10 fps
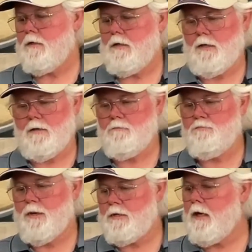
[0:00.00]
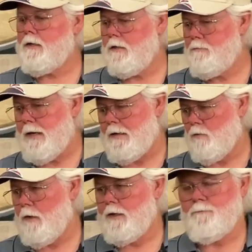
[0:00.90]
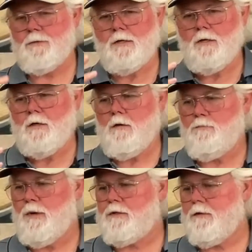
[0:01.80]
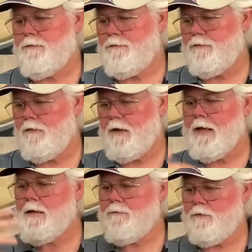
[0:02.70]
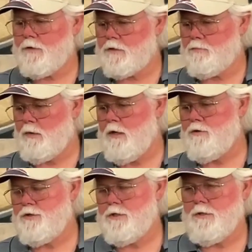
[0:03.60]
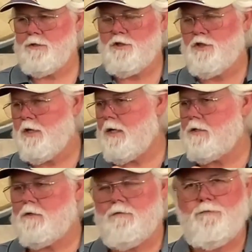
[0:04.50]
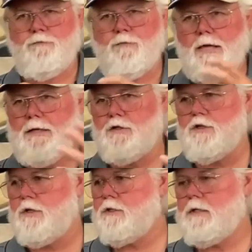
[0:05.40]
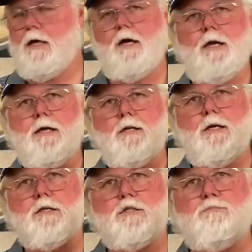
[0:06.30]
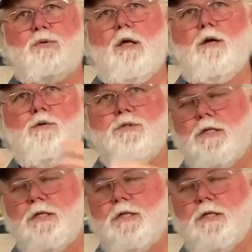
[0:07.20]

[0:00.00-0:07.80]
Uh, but not in a bad way. But the flavor explosion just, it just, it explodes.